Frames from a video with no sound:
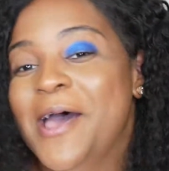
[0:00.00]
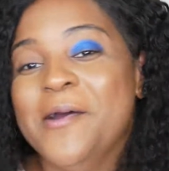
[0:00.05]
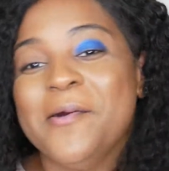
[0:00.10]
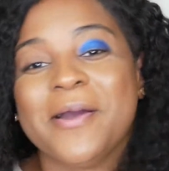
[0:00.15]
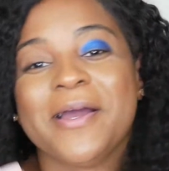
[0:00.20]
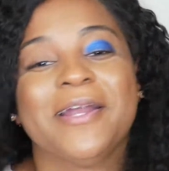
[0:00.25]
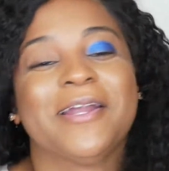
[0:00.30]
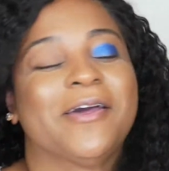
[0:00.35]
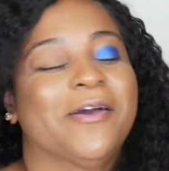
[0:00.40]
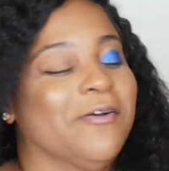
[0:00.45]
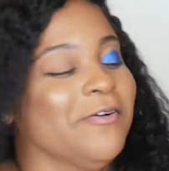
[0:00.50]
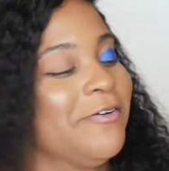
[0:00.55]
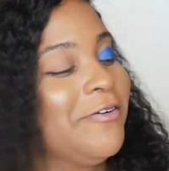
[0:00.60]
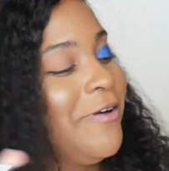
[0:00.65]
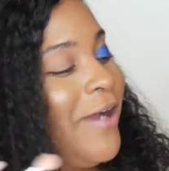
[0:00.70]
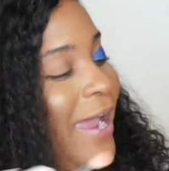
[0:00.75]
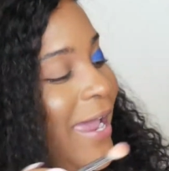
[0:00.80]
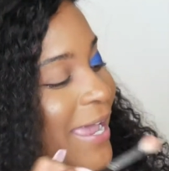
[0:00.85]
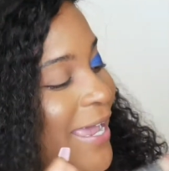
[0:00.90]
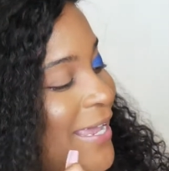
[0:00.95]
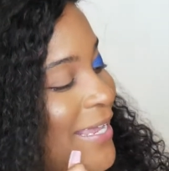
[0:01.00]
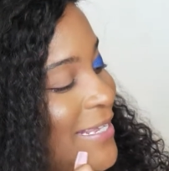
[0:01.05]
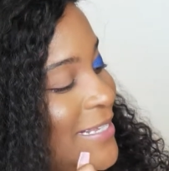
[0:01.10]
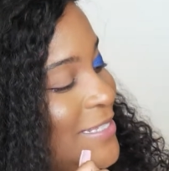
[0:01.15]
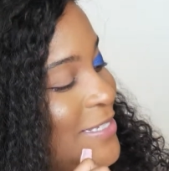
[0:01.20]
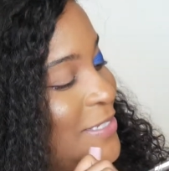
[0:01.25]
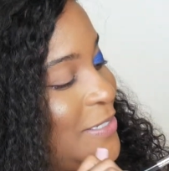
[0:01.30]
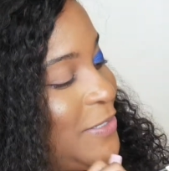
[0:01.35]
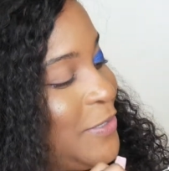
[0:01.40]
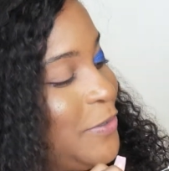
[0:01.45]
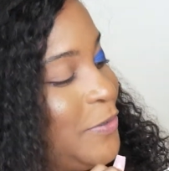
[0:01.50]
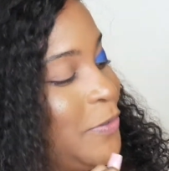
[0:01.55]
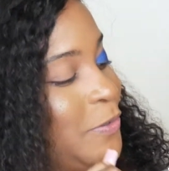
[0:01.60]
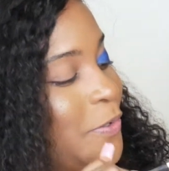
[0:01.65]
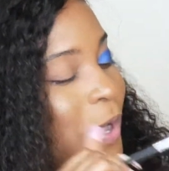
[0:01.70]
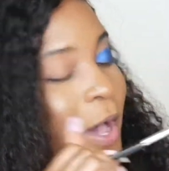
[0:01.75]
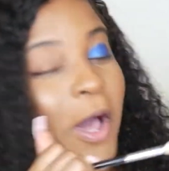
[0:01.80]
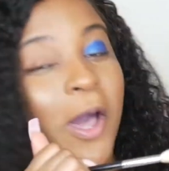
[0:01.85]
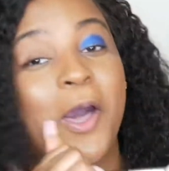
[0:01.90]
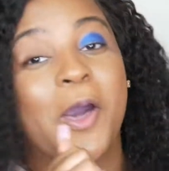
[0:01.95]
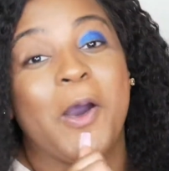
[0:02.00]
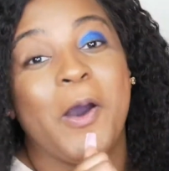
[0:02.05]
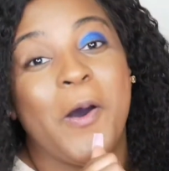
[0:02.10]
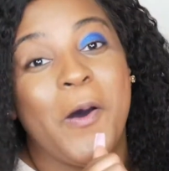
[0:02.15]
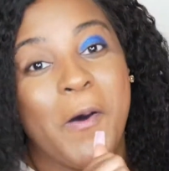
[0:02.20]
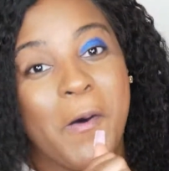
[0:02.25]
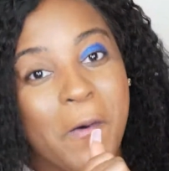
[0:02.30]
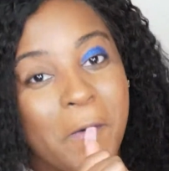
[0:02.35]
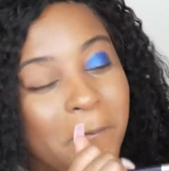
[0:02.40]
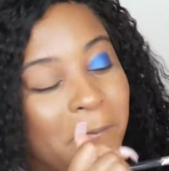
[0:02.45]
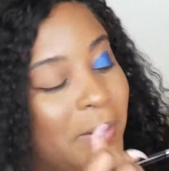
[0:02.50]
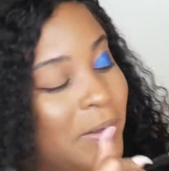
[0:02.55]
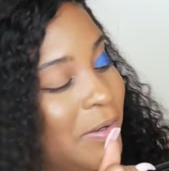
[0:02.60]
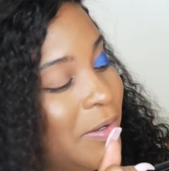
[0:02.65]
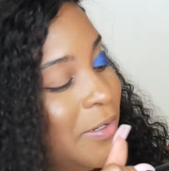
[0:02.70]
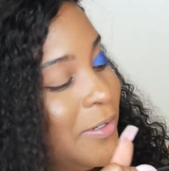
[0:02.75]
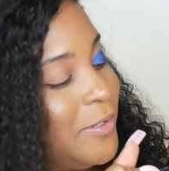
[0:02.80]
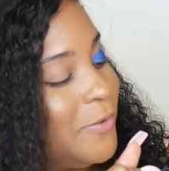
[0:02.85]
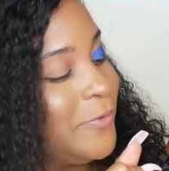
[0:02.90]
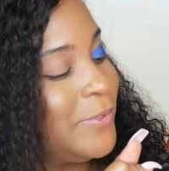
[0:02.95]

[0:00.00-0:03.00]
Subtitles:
We're gonna go right into Cobalt,